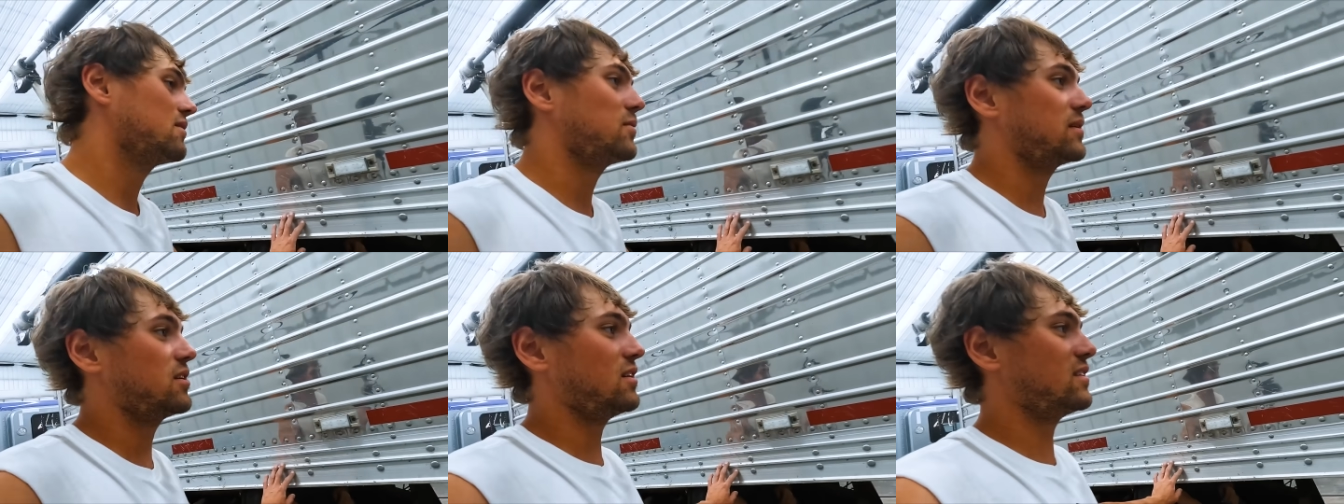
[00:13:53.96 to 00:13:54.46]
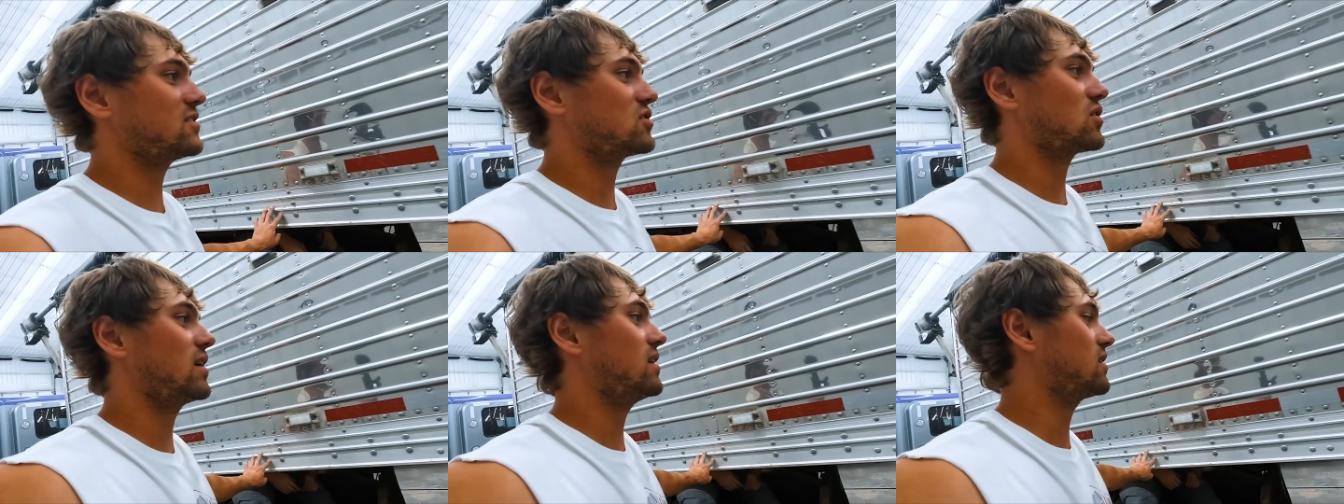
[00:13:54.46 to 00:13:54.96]
we took this
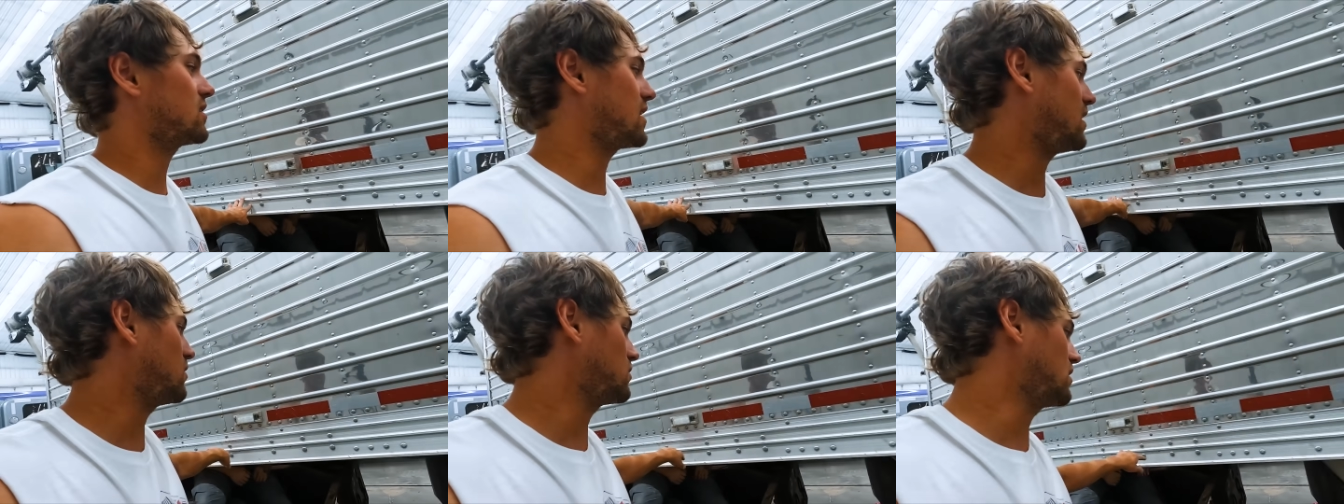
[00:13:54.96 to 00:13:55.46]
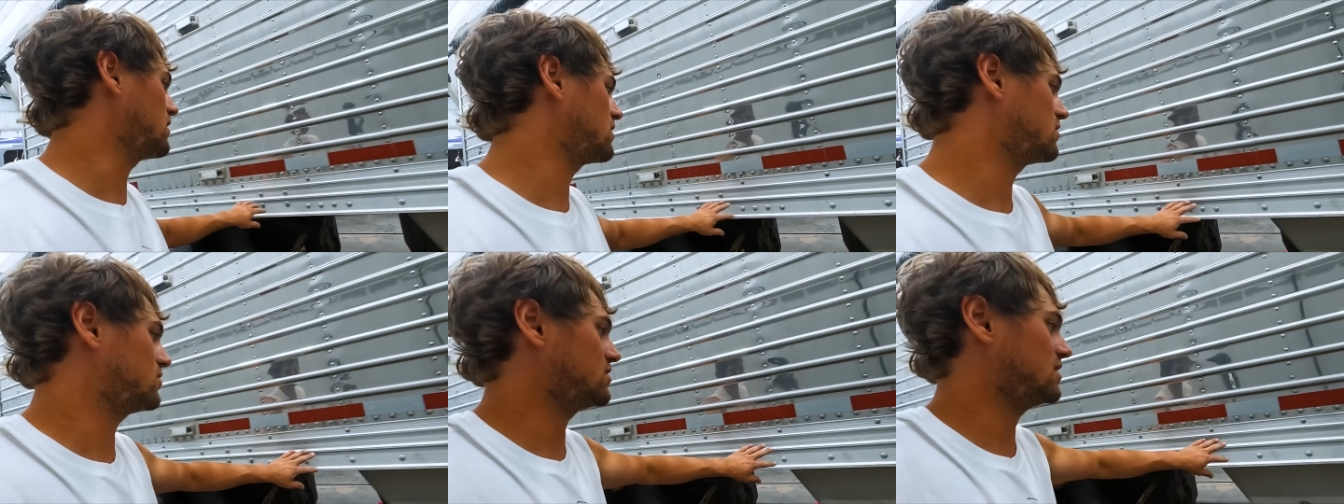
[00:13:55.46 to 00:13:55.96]
trailer down
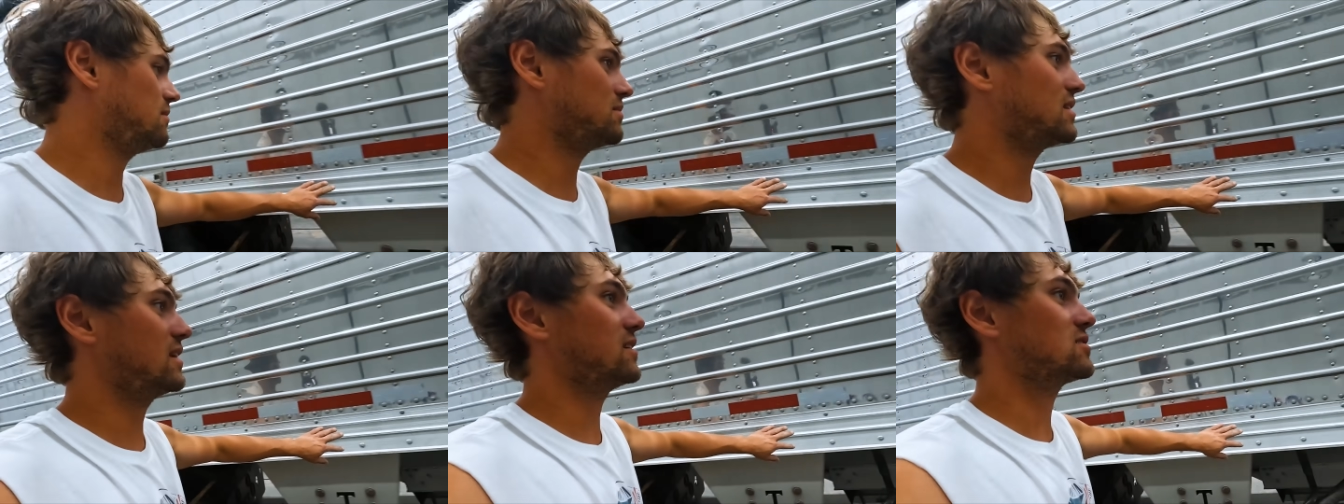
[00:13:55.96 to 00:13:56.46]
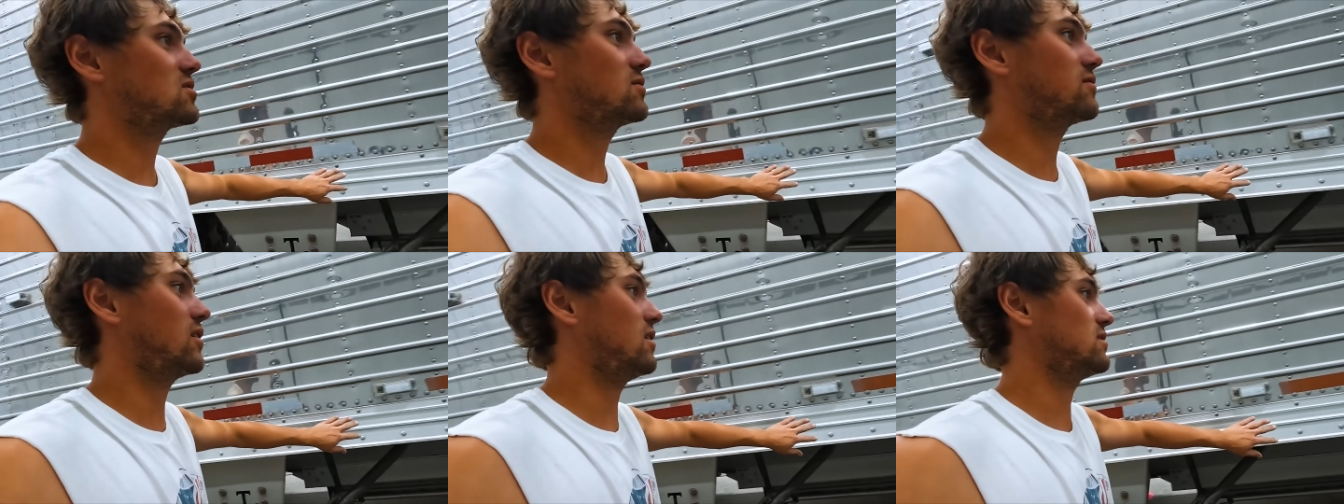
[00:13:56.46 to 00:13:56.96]
to Timpte in Sioux
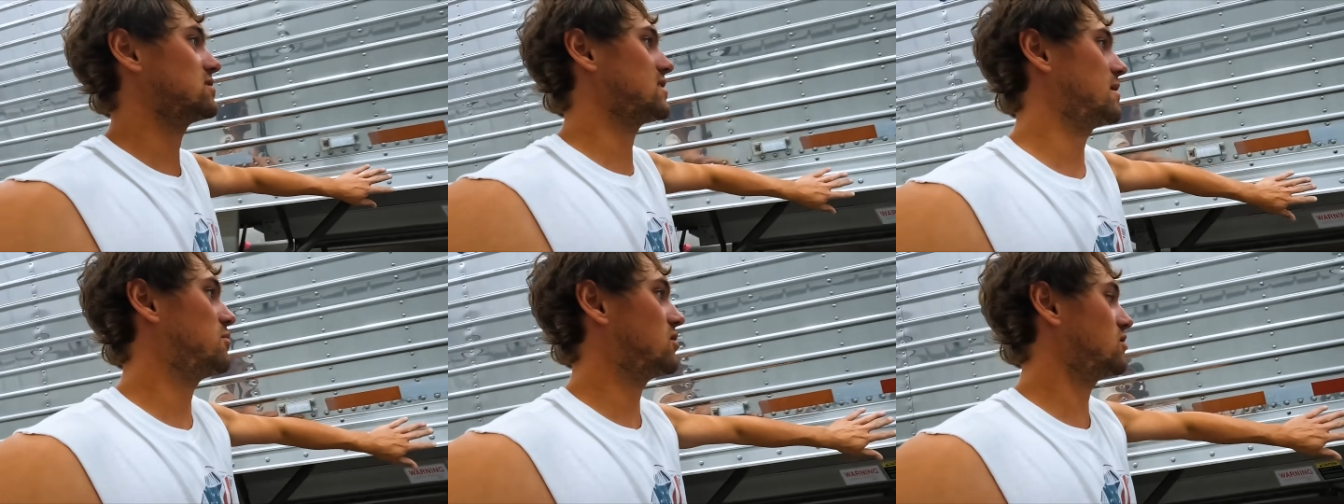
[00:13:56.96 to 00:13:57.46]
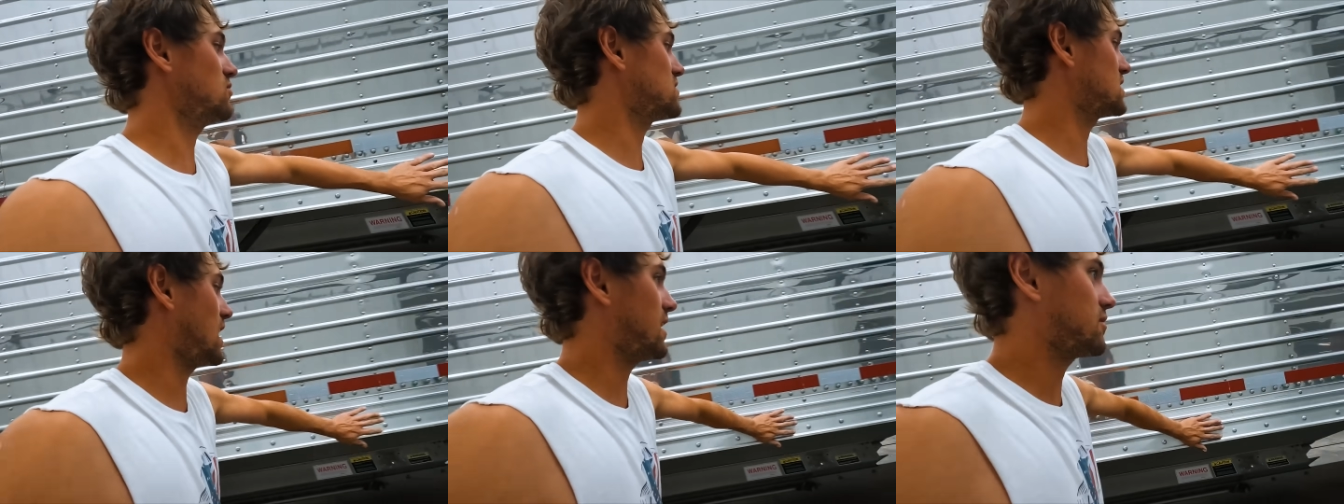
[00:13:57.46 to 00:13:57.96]
Falls and they put new
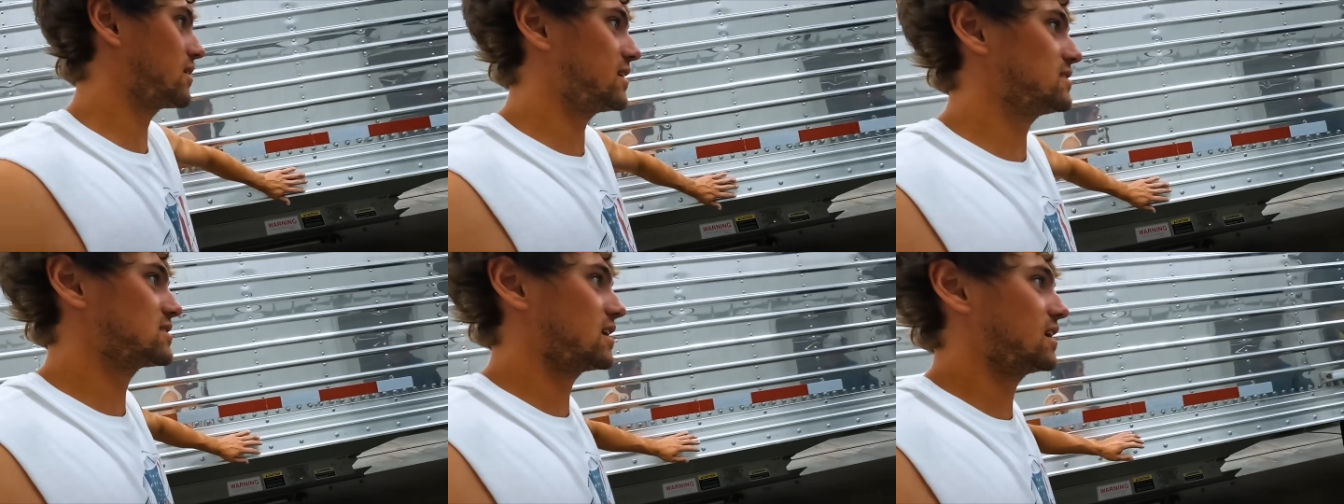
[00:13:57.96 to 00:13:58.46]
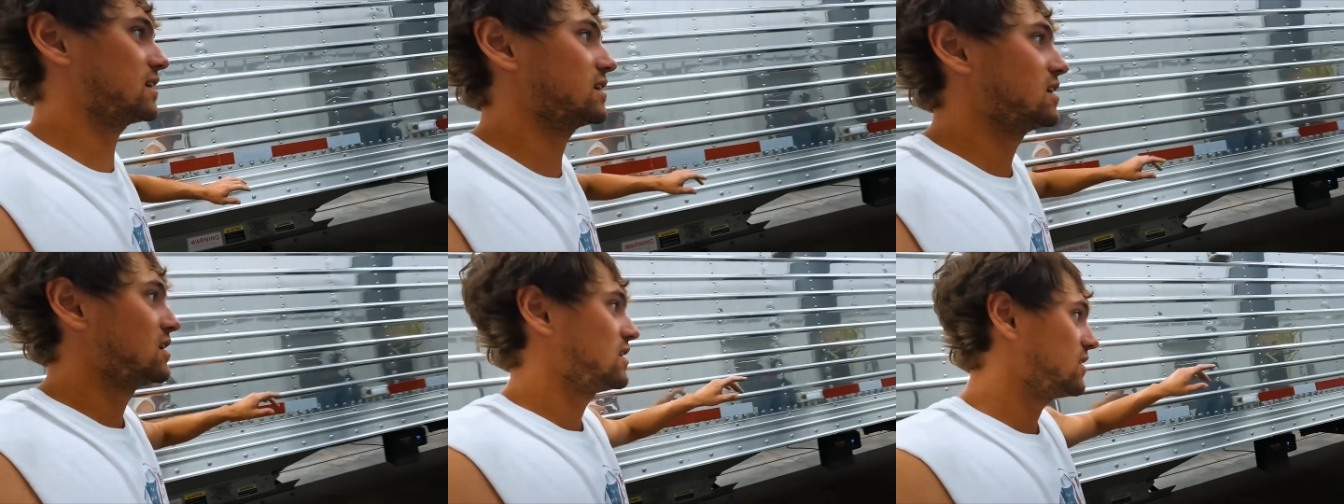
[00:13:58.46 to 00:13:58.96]
side rails on,
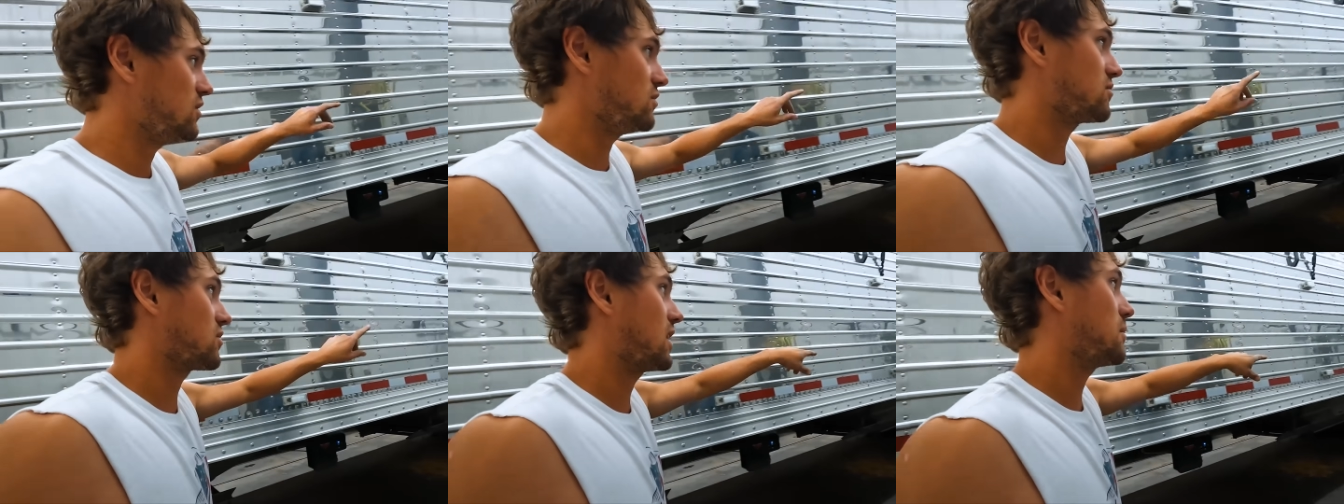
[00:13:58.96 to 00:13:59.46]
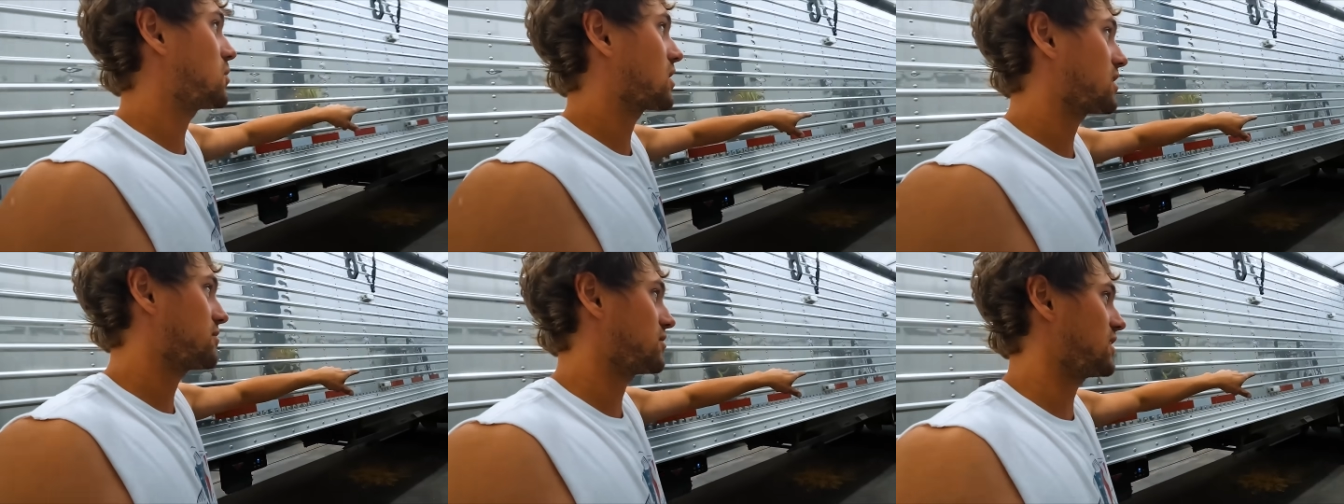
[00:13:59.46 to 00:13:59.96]
new
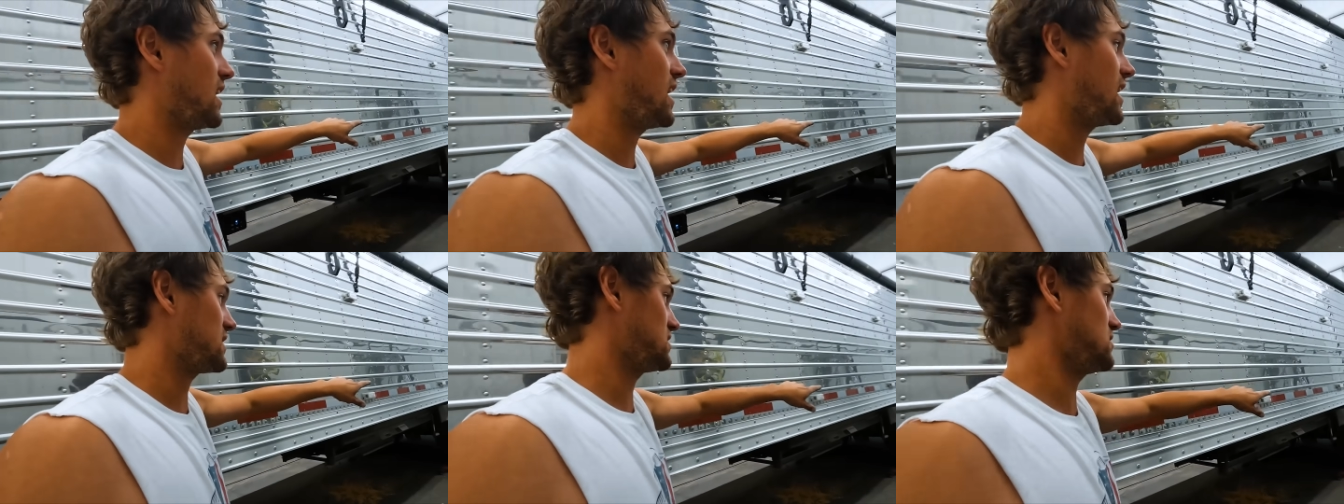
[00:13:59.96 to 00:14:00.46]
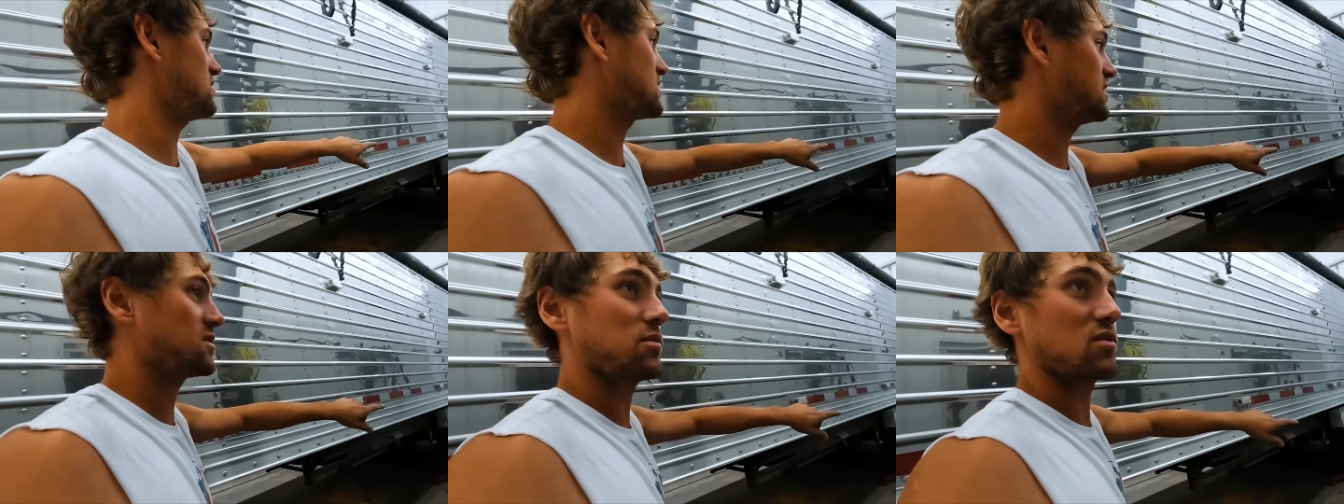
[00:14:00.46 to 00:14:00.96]
framework for the axles
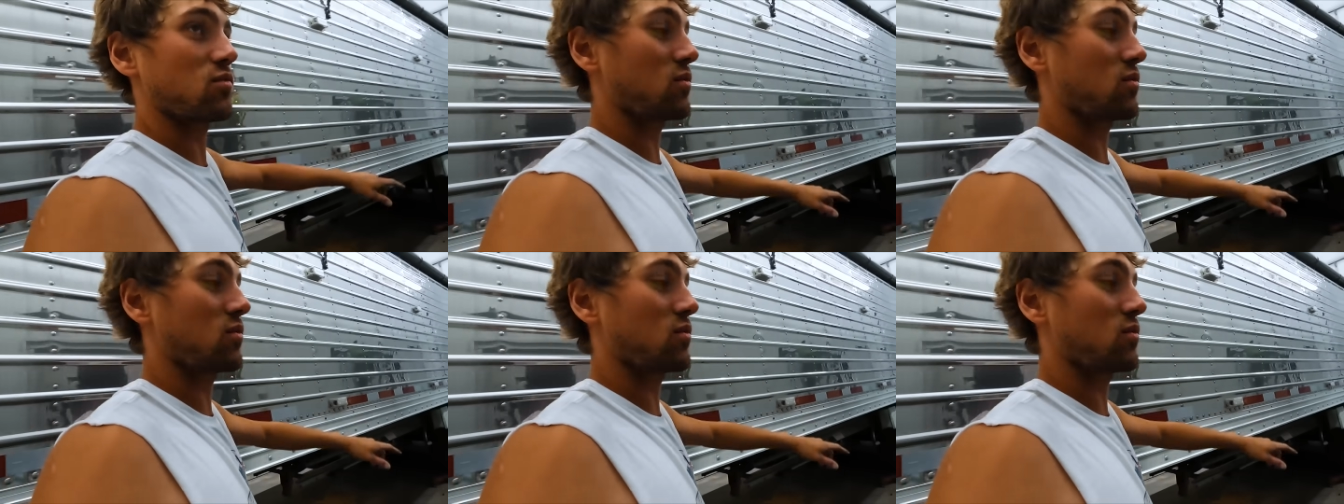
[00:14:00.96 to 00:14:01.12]
because it was